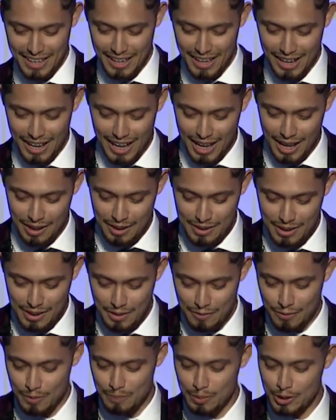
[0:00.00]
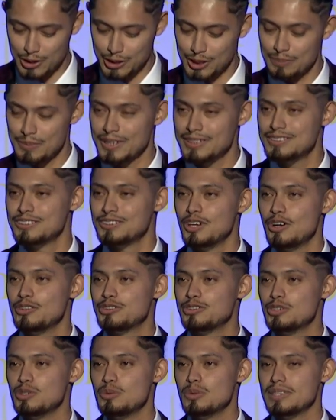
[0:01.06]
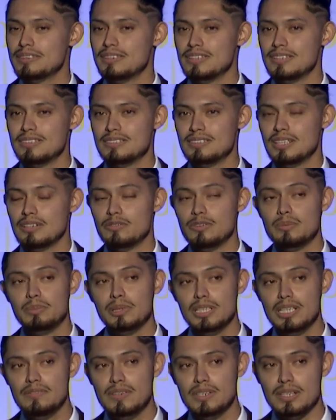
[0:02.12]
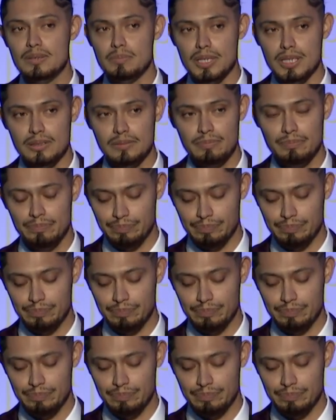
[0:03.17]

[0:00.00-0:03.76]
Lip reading: for pushing me to go through with this and for believing in me.